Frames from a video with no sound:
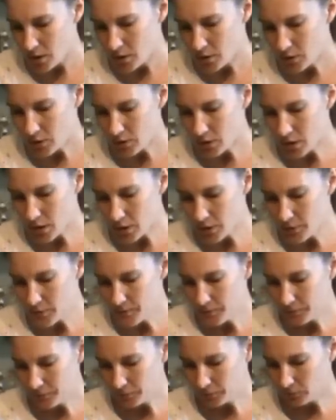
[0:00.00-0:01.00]
So
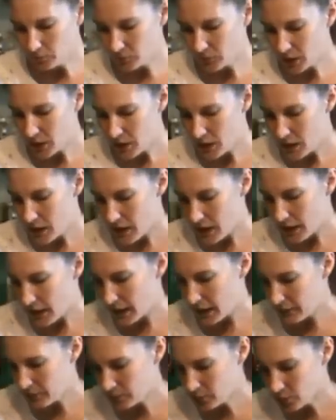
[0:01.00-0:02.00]

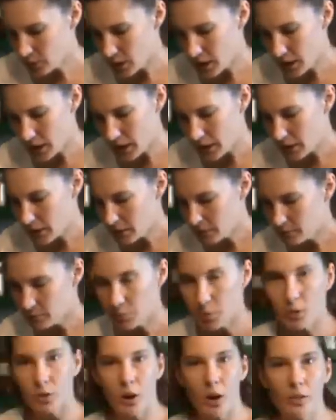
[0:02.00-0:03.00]
after I
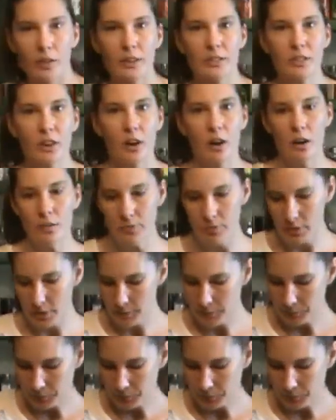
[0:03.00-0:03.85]
pull all this off,